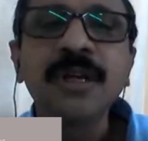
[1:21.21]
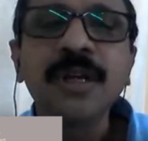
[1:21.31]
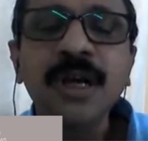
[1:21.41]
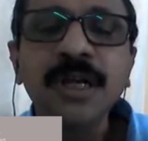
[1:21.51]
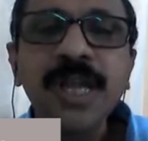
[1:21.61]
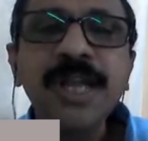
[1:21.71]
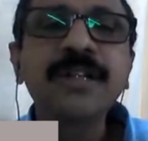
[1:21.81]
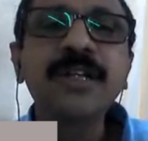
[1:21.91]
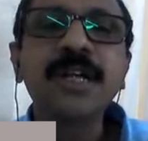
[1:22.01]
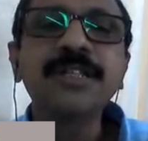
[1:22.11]
Uh, the
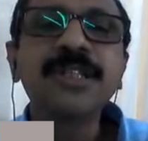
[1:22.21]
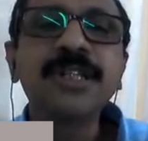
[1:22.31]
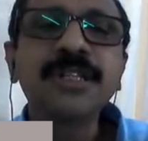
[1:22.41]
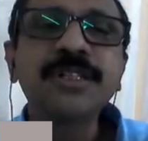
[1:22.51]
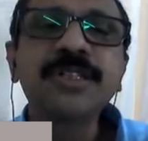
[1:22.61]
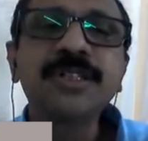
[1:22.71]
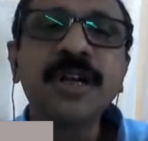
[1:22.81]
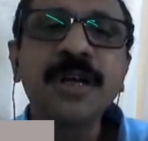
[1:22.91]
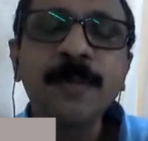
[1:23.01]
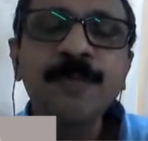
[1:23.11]
internal engine is
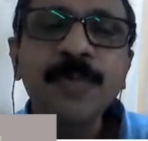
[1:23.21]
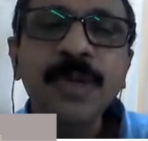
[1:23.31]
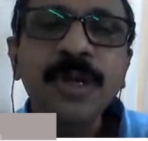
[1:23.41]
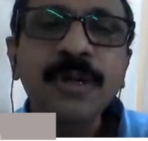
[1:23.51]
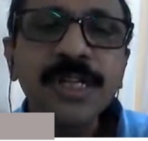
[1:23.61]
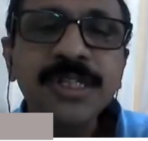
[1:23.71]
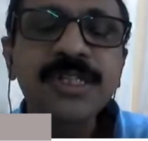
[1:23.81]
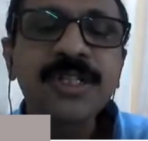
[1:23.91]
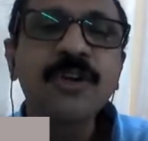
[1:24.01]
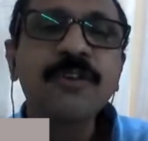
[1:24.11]
uh,
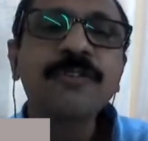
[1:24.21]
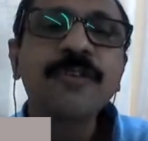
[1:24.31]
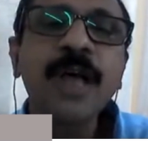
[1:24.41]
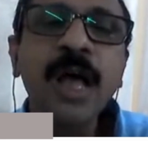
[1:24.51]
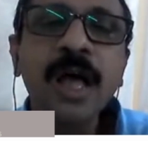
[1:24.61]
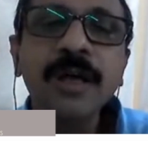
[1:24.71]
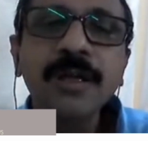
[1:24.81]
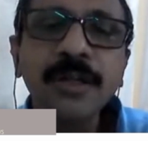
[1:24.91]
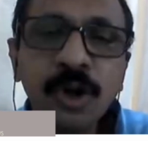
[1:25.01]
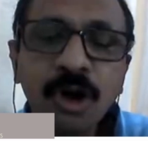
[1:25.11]
consisted of uh,
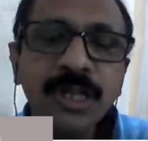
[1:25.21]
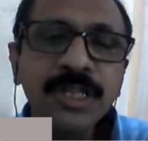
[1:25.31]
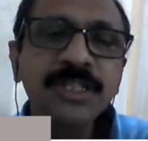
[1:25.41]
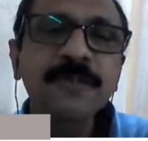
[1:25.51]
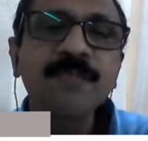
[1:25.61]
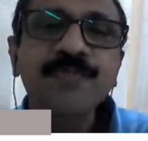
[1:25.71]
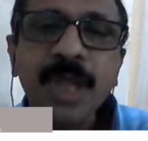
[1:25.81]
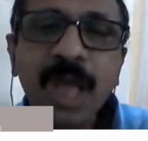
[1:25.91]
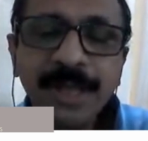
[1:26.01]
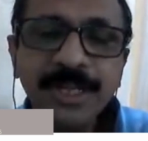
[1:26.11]
knowledge,
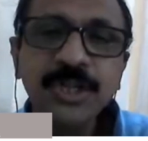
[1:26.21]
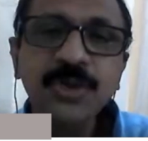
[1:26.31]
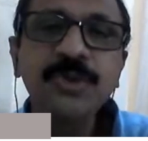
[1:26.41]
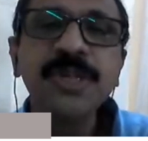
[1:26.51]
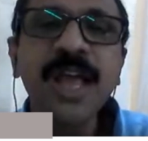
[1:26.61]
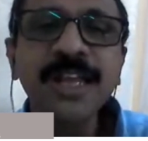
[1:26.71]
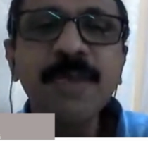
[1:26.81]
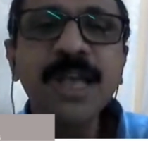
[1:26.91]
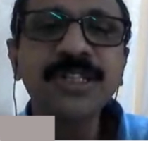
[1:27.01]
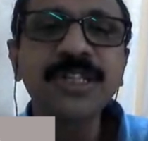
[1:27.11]
attitude, and
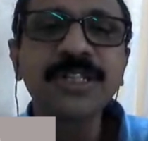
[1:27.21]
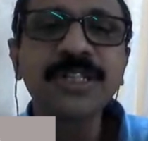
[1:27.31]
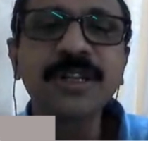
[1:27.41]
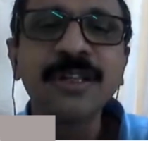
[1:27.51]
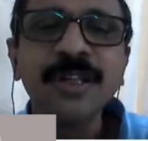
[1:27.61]
imagination.